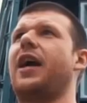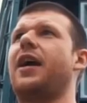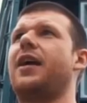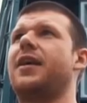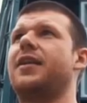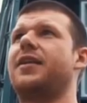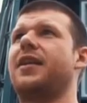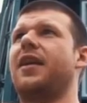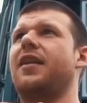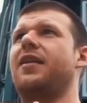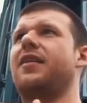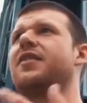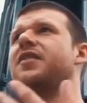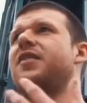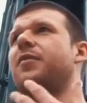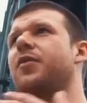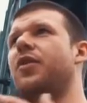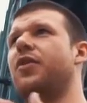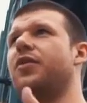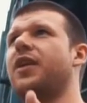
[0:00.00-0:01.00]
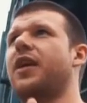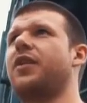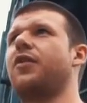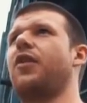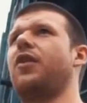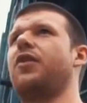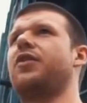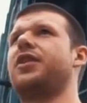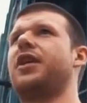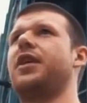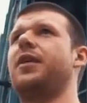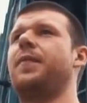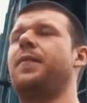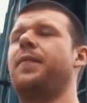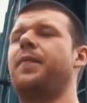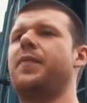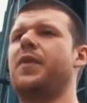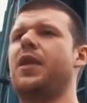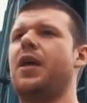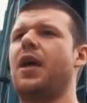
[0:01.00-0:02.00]
had and some new technology.
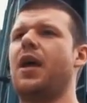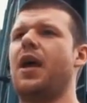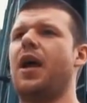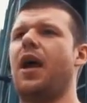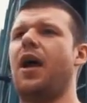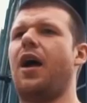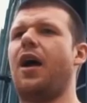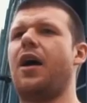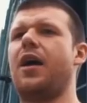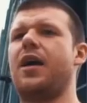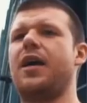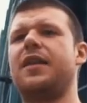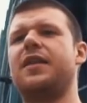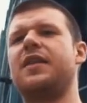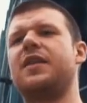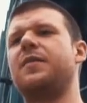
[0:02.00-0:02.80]
In